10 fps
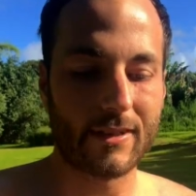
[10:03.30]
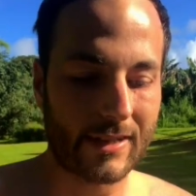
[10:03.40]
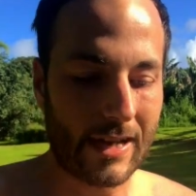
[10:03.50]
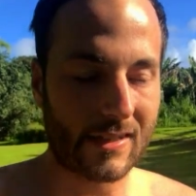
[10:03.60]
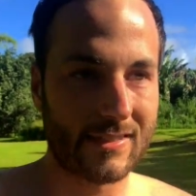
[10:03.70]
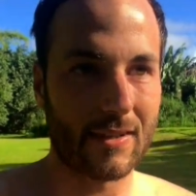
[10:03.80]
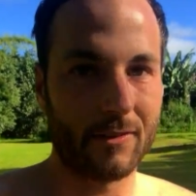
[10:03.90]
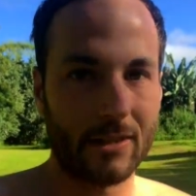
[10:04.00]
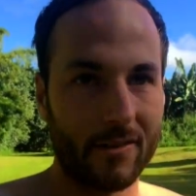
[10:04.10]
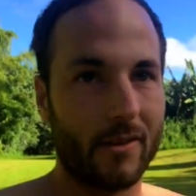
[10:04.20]
my taxes
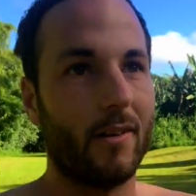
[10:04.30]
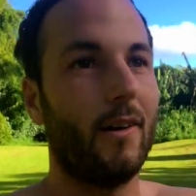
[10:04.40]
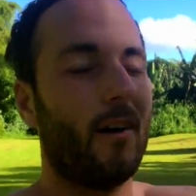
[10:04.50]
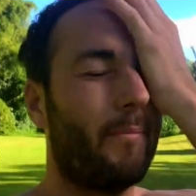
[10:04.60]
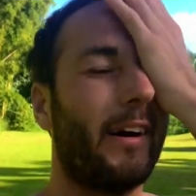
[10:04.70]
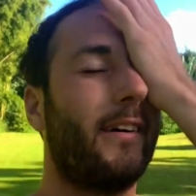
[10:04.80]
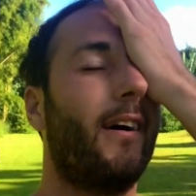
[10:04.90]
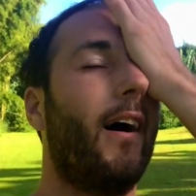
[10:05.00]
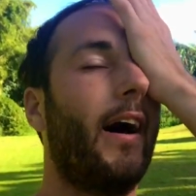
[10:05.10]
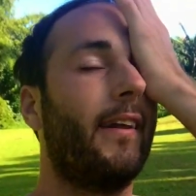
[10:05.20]
every year and go, oh my
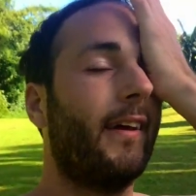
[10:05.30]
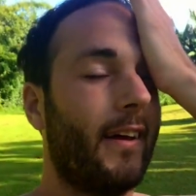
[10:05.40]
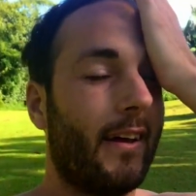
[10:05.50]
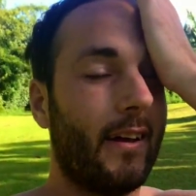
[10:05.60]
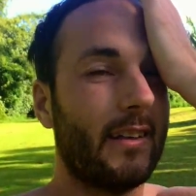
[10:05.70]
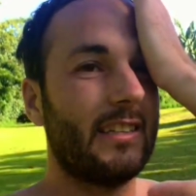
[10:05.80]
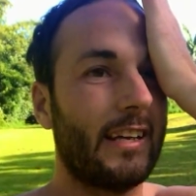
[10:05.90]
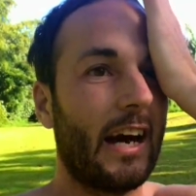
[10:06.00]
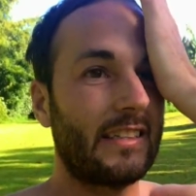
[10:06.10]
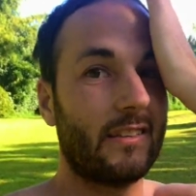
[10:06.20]
God, these
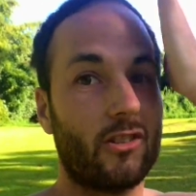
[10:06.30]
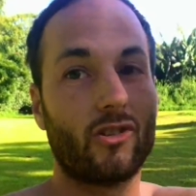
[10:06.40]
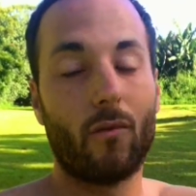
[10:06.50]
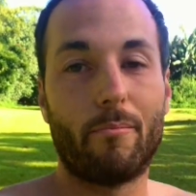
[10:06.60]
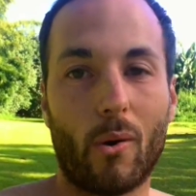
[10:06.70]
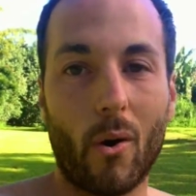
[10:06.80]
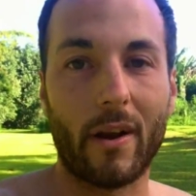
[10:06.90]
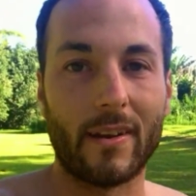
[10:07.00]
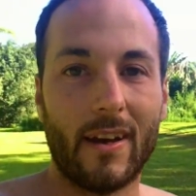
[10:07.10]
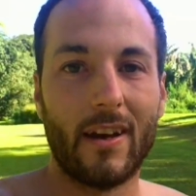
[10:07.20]
taxes are so
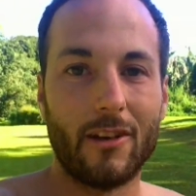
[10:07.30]
boring.